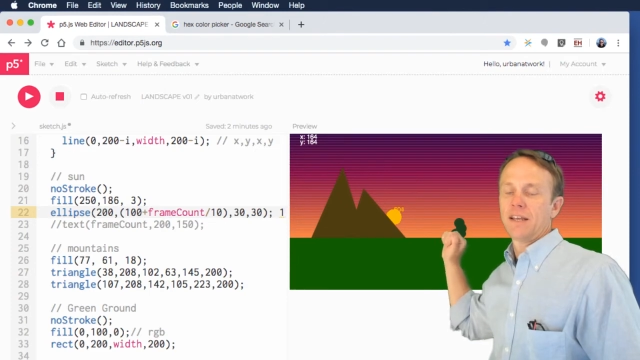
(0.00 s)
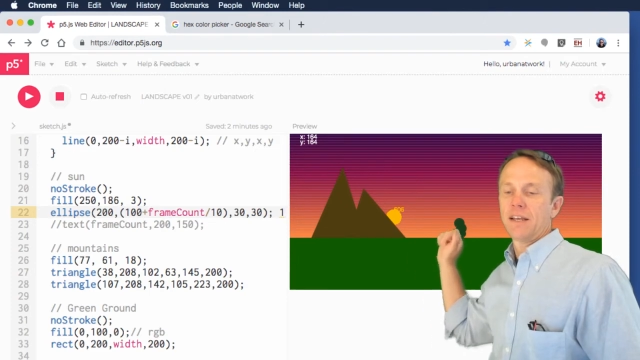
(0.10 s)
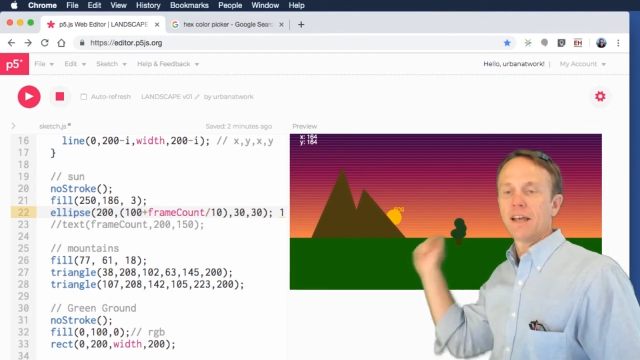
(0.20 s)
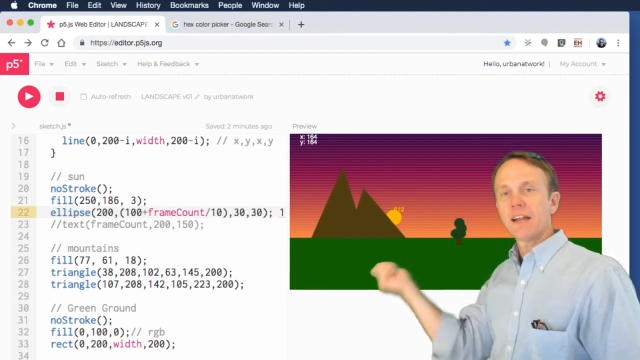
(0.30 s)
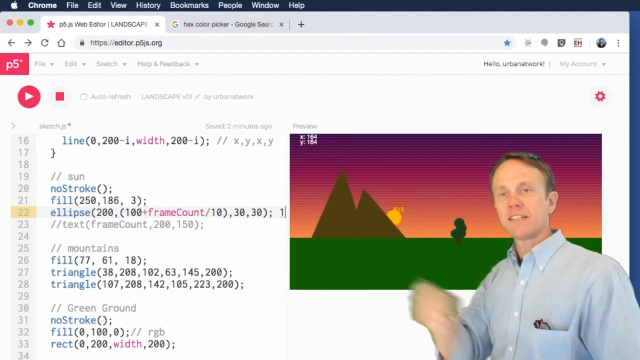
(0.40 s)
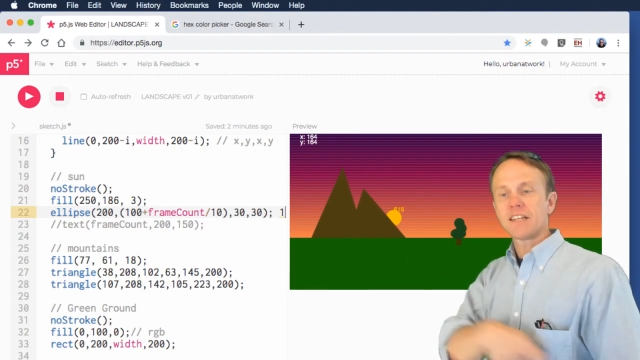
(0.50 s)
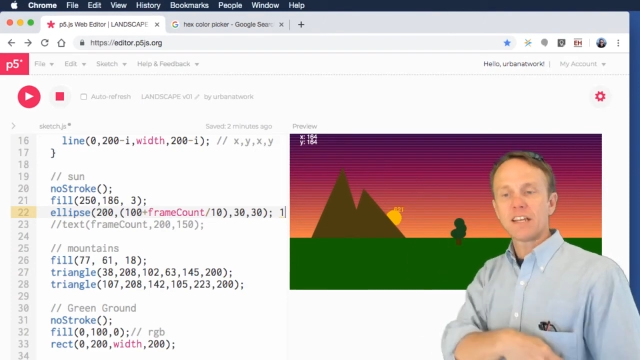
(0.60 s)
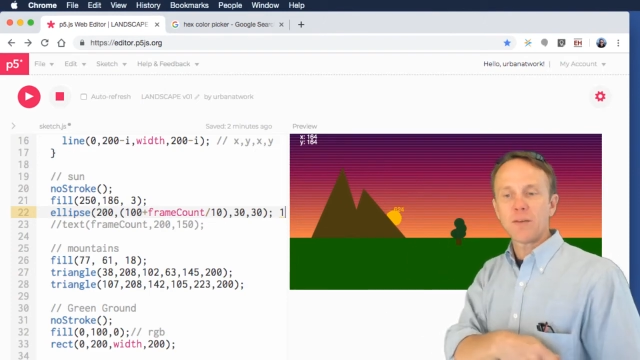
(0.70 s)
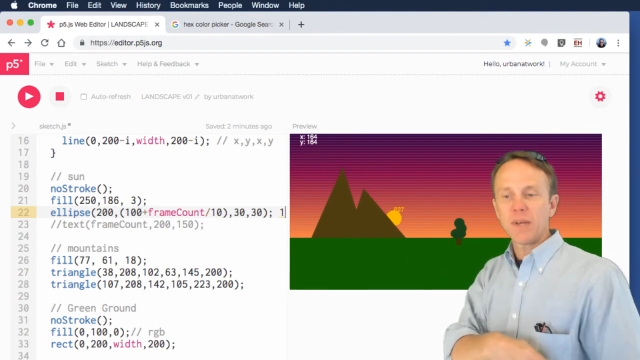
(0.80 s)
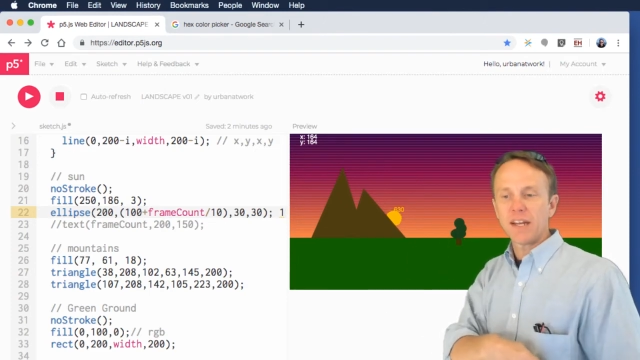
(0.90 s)
And it's going to
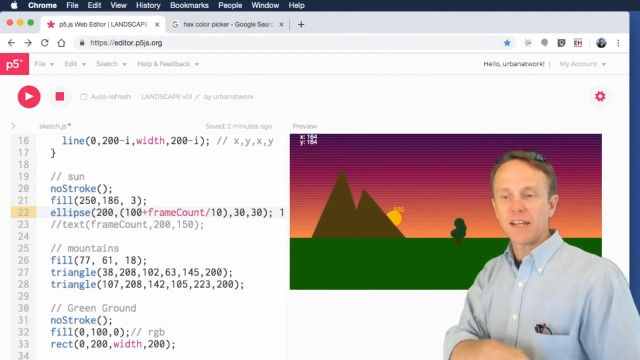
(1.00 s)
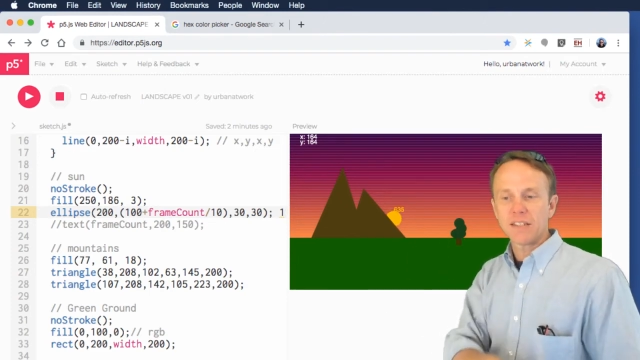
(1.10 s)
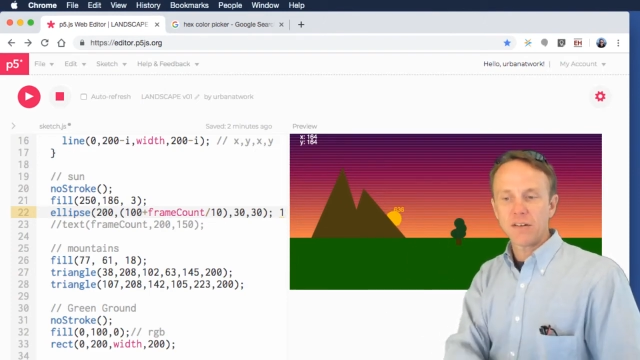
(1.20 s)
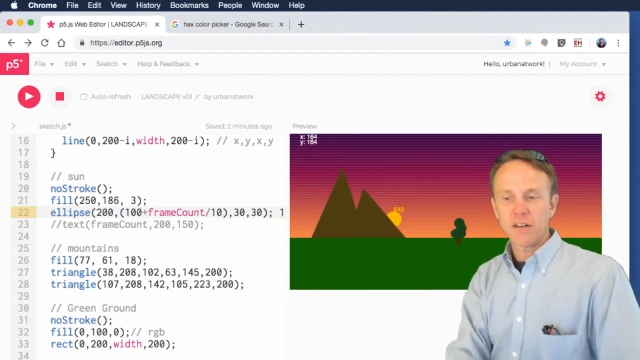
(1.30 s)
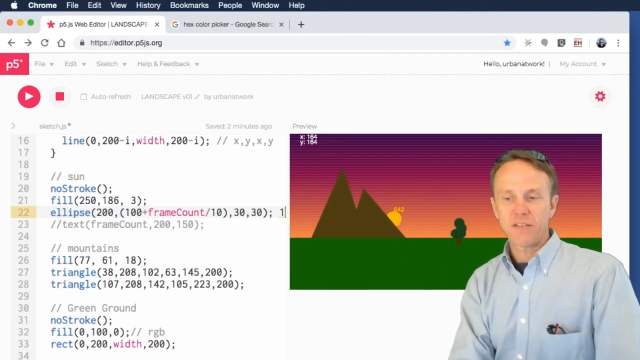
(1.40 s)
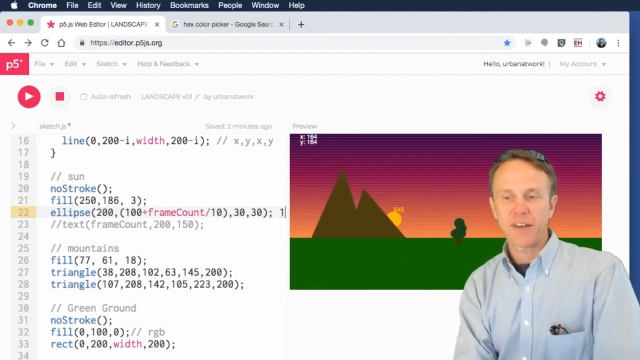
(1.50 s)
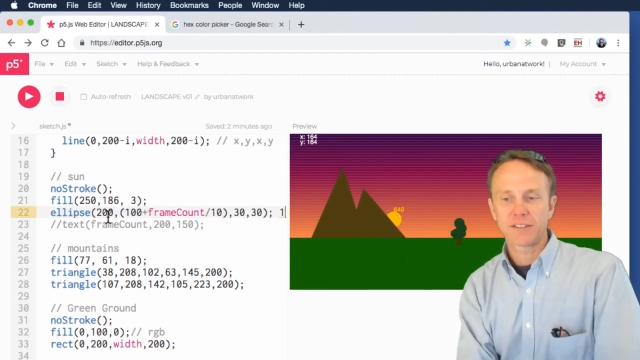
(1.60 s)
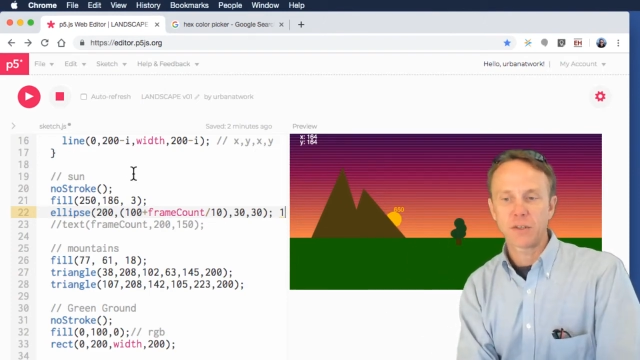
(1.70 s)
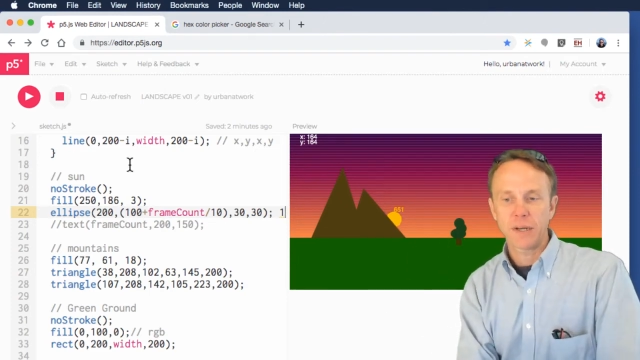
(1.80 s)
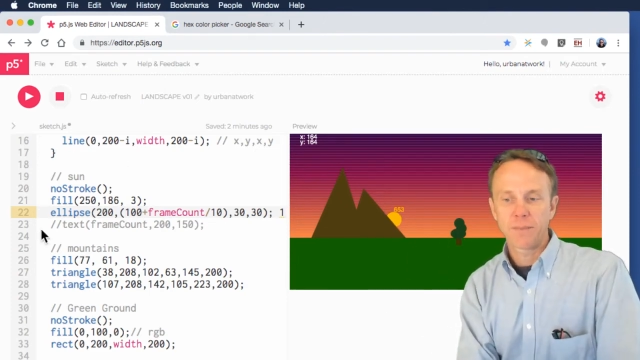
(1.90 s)
give me a nice little
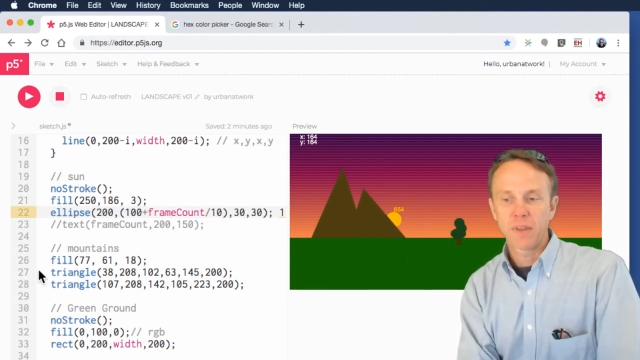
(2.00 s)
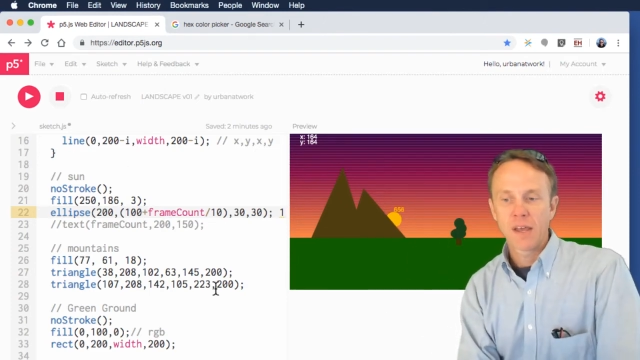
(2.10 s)
effect to it.